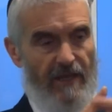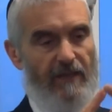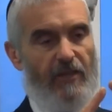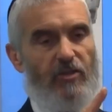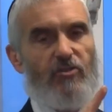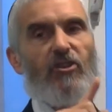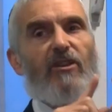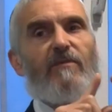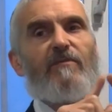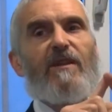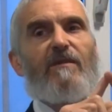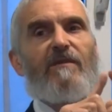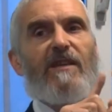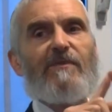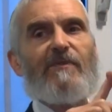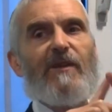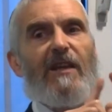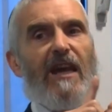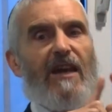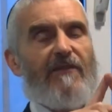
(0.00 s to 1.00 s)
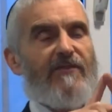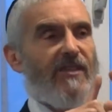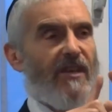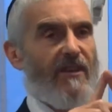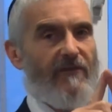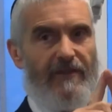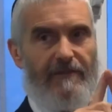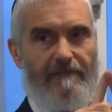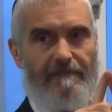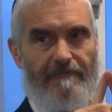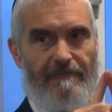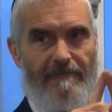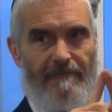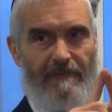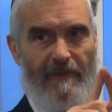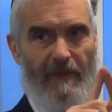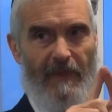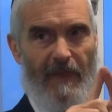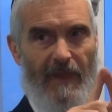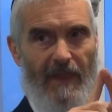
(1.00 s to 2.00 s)
The treatment must be life-saving.
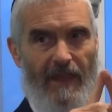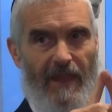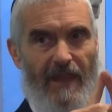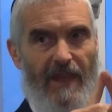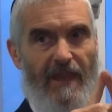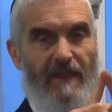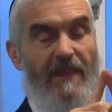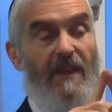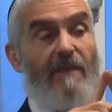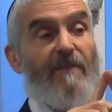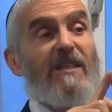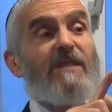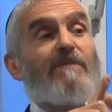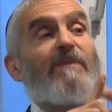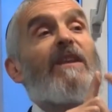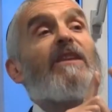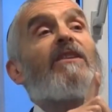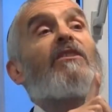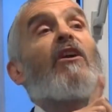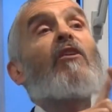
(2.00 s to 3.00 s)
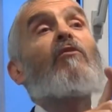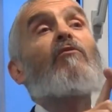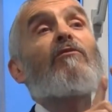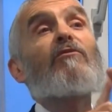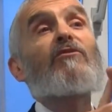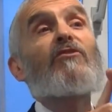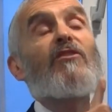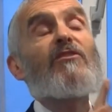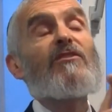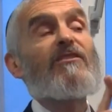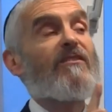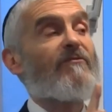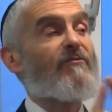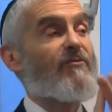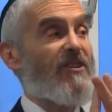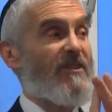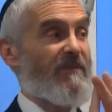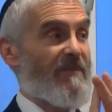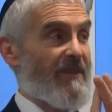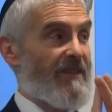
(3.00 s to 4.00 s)
There must be no alternative
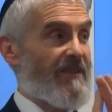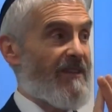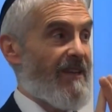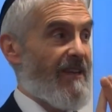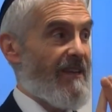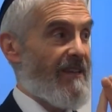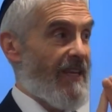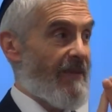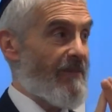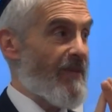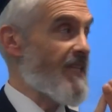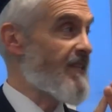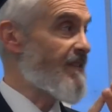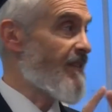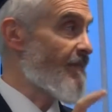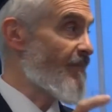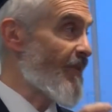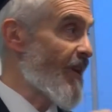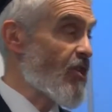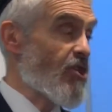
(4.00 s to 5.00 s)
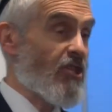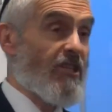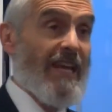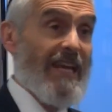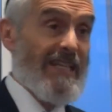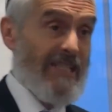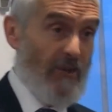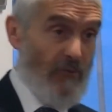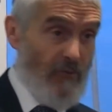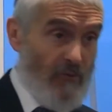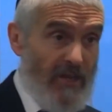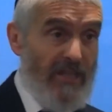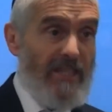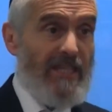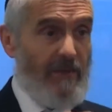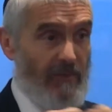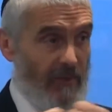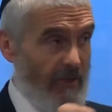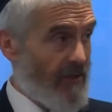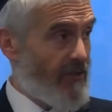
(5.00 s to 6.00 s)
treatment. That means if the patient has a
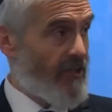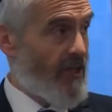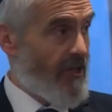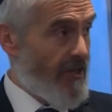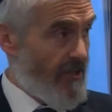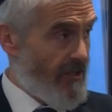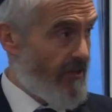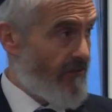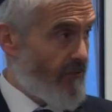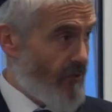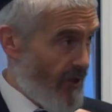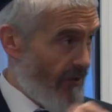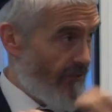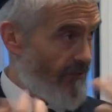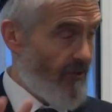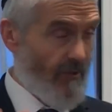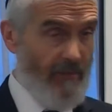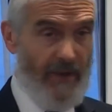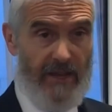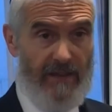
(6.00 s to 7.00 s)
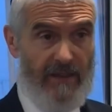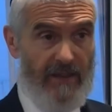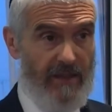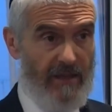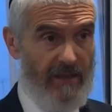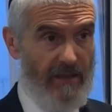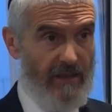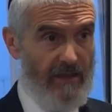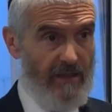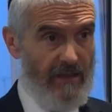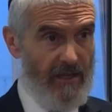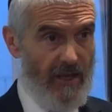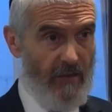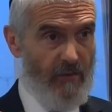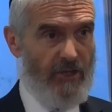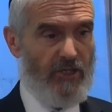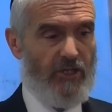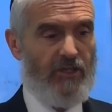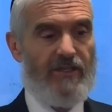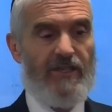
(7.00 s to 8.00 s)
reasonable alternative, you have to obey their
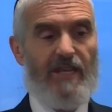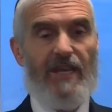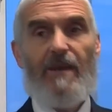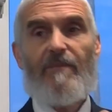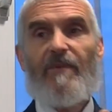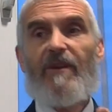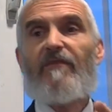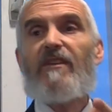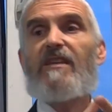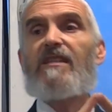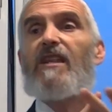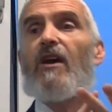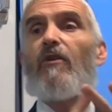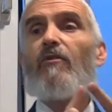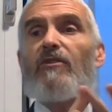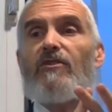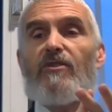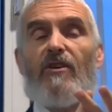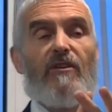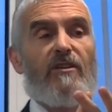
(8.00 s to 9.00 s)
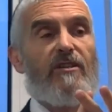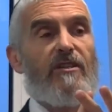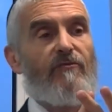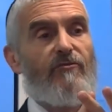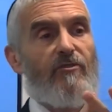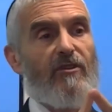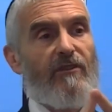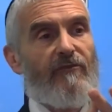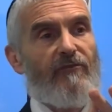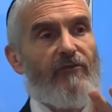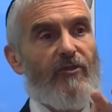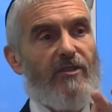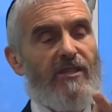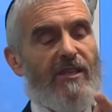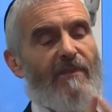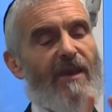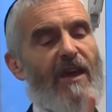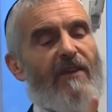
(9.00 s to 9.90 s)
wishes. But if there's no alternative, you can force them.